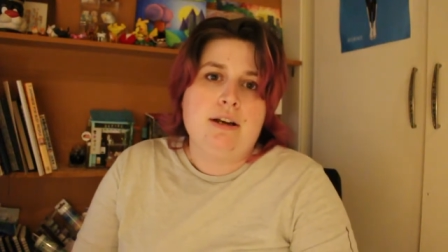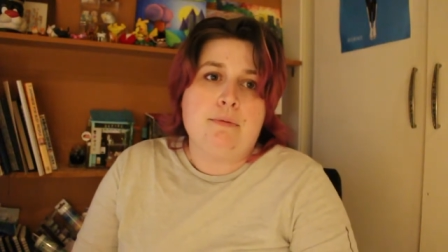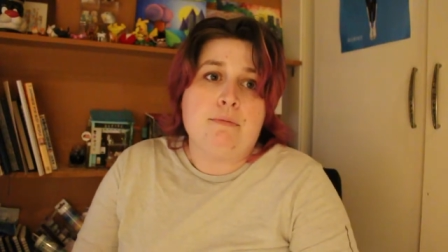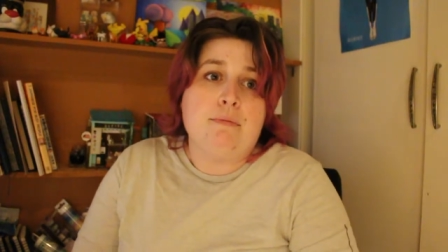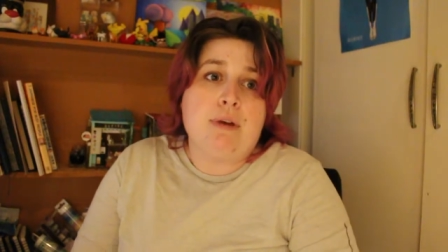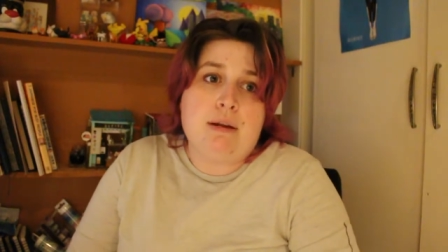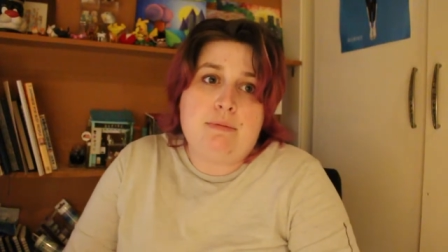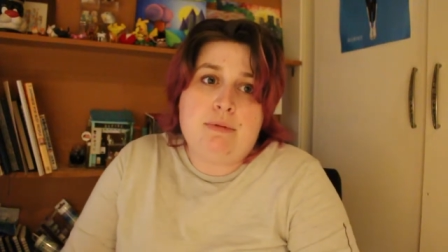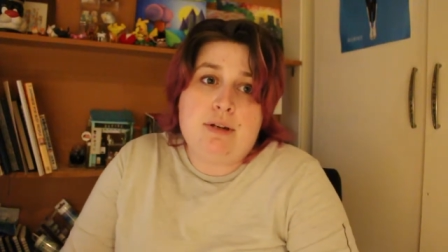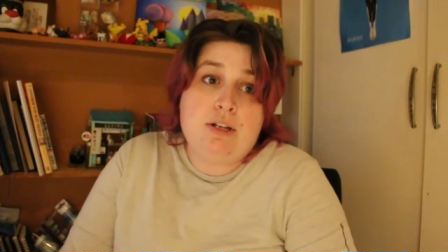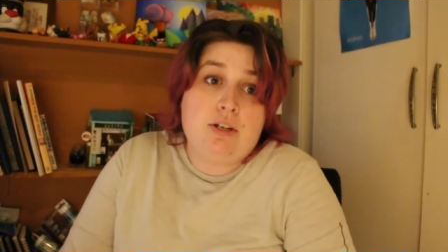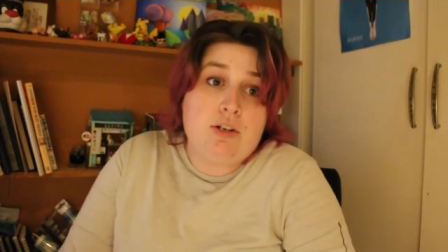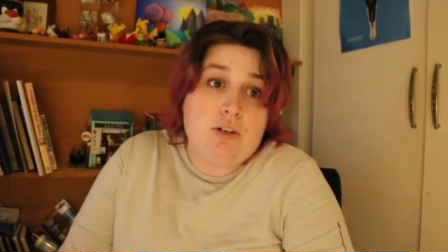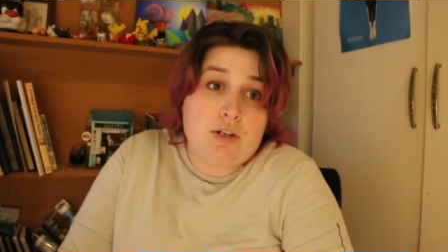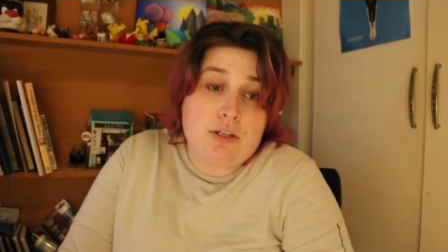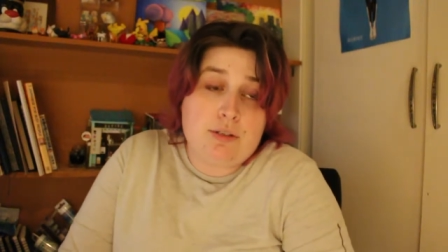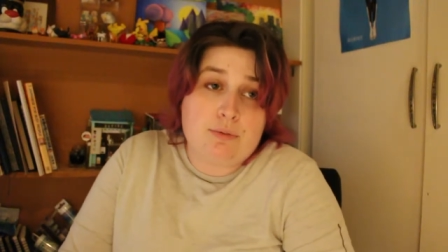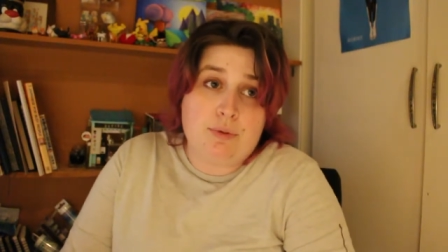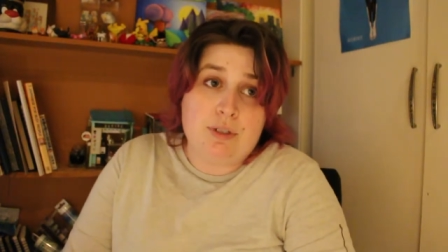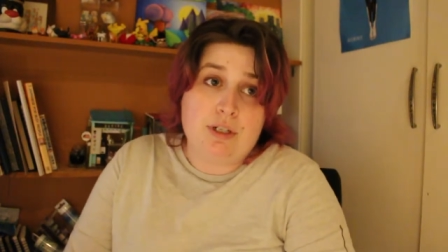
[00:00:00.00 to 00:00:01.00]
Maybe you
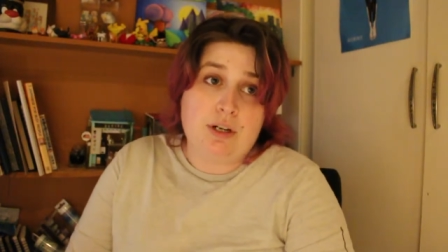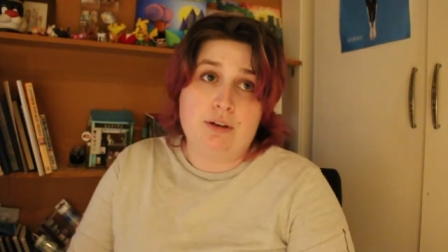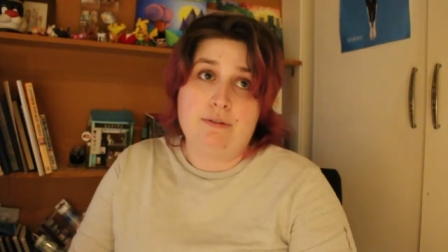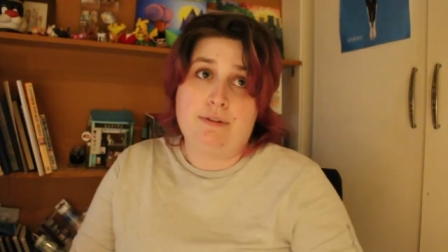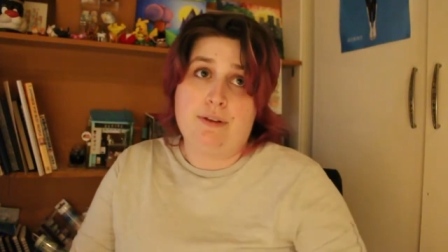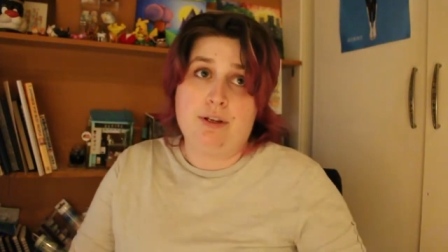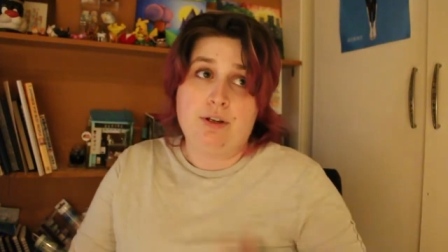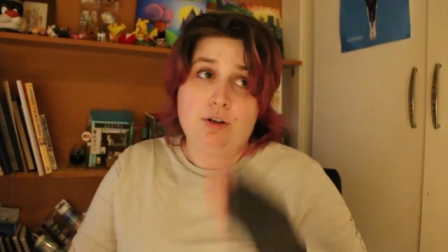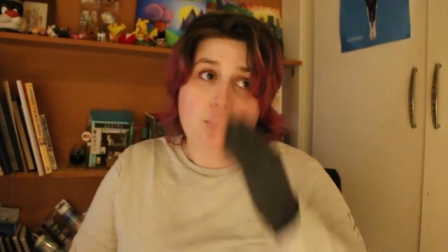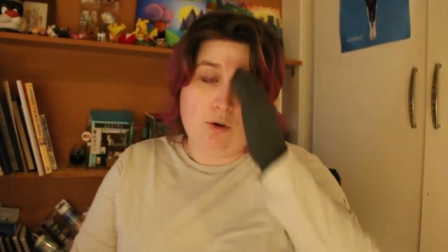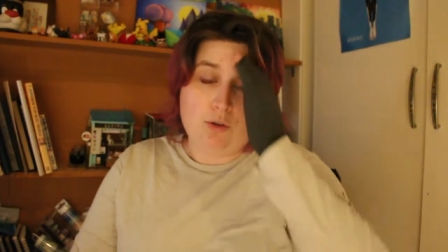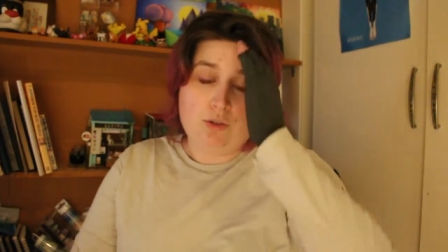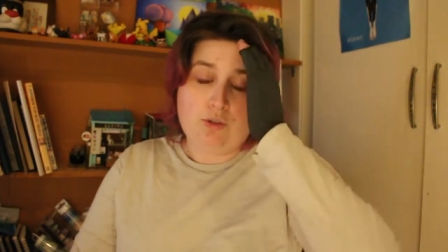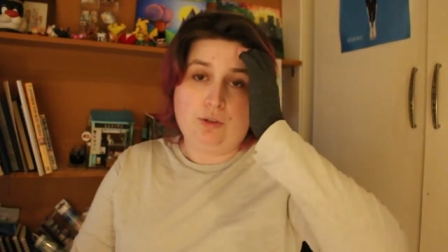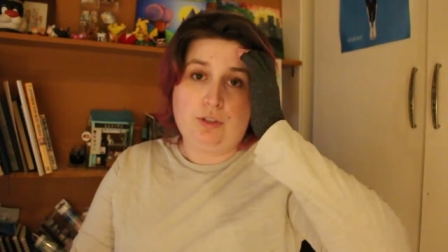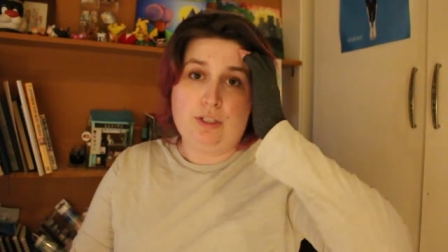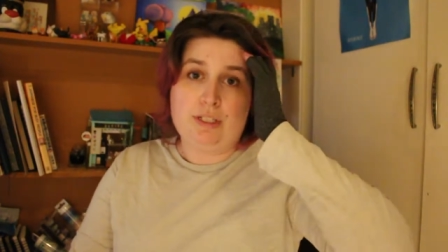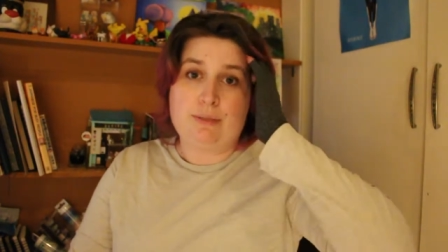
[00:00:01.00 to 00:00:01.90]
just want to go for the cultural